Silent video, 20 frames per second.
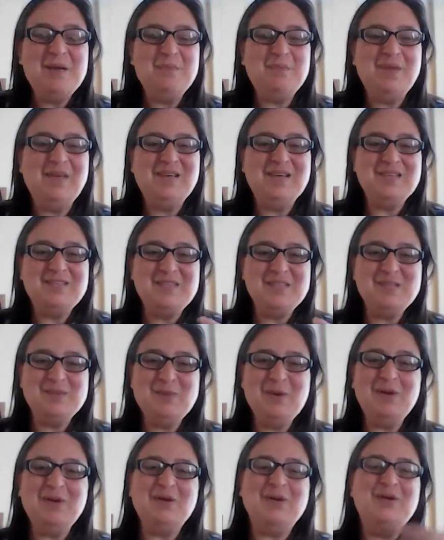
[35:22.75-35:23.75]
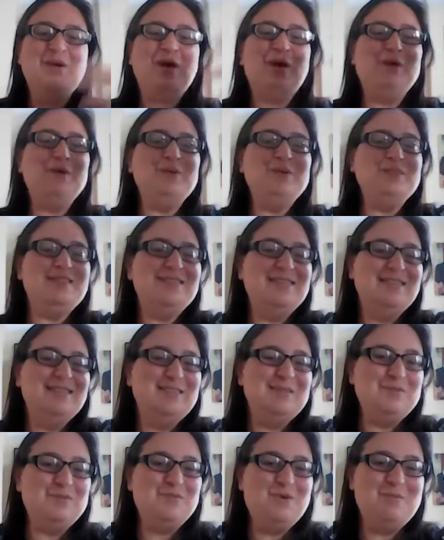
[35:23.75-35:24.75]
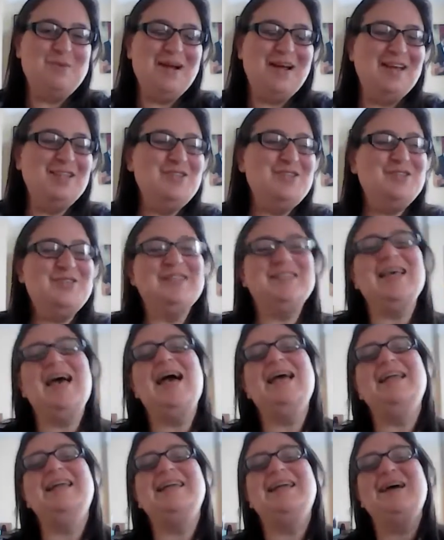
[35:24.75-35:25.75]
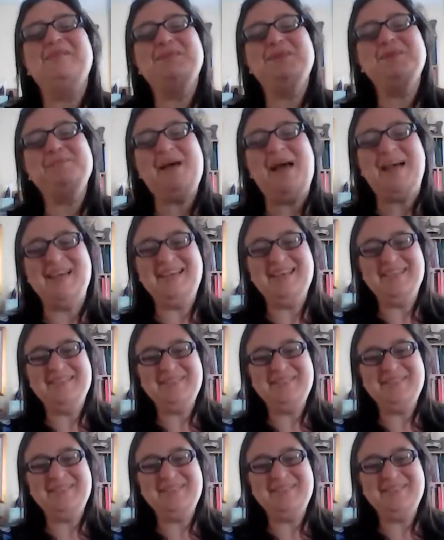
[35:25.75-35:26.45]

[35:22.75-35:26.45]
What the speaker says: because the swallow goes to warmer countries and it comes back.